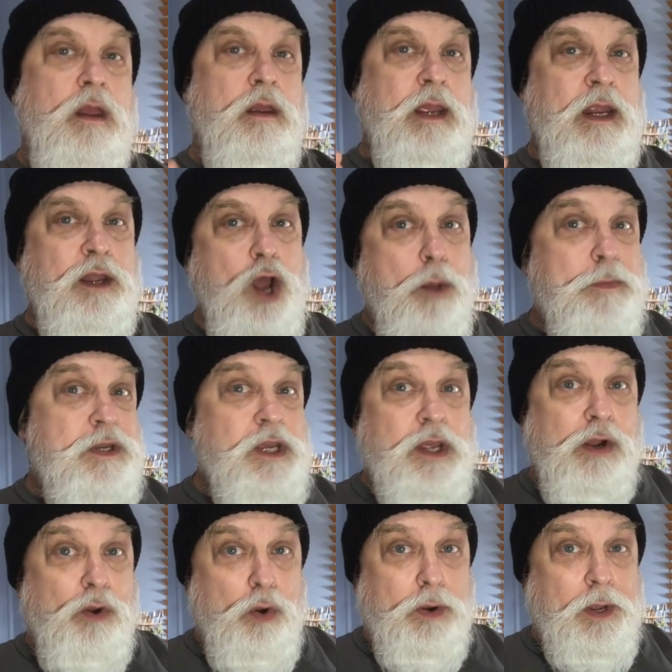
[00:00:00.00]
In no
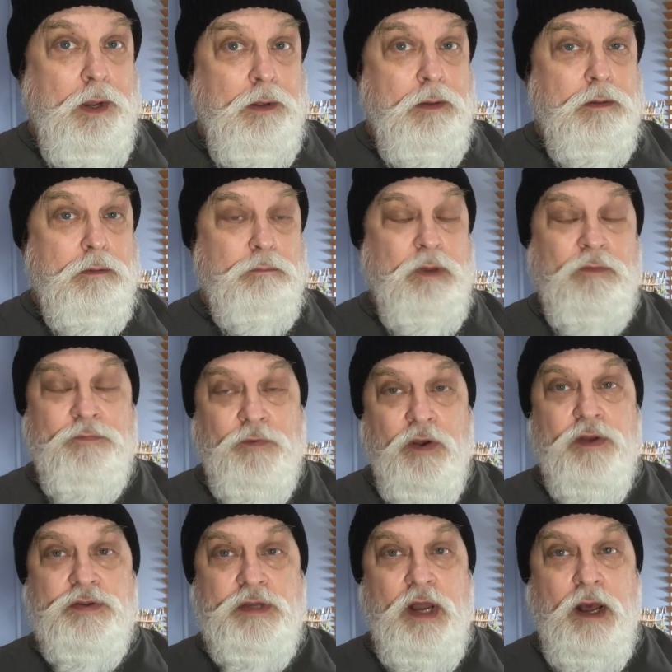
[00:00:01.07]
particular order, but
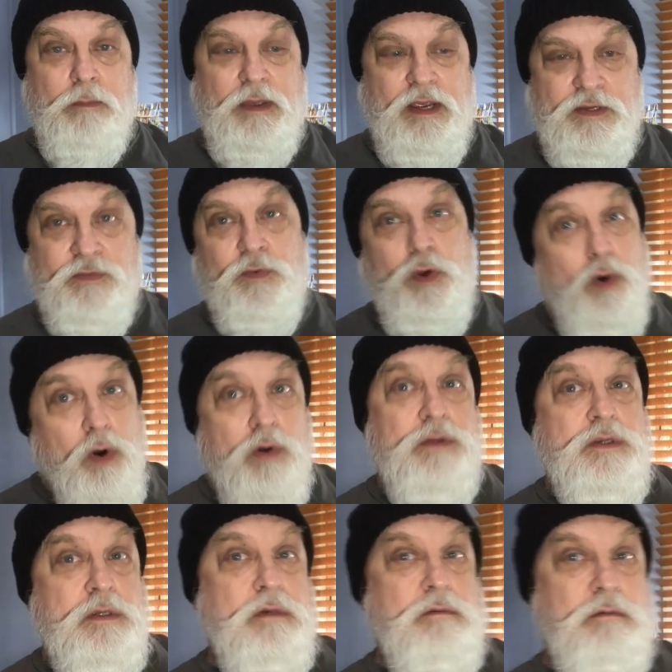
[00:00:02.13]
first up is, of
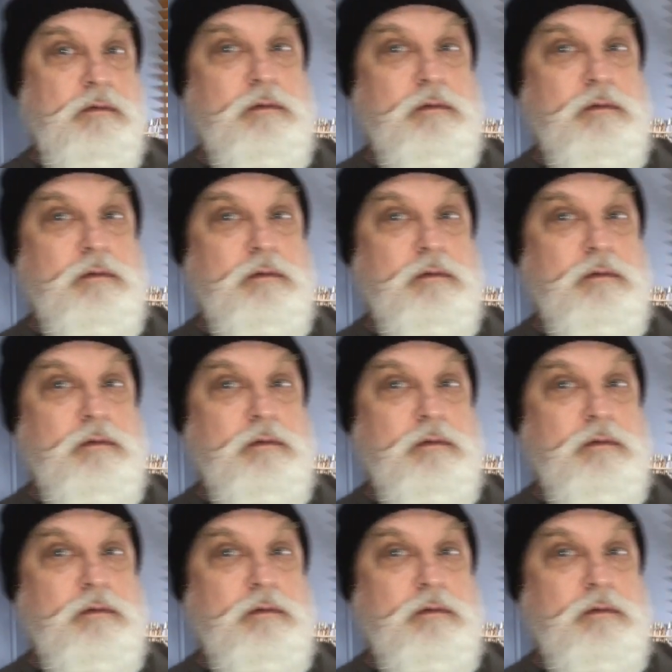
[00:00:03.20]
course,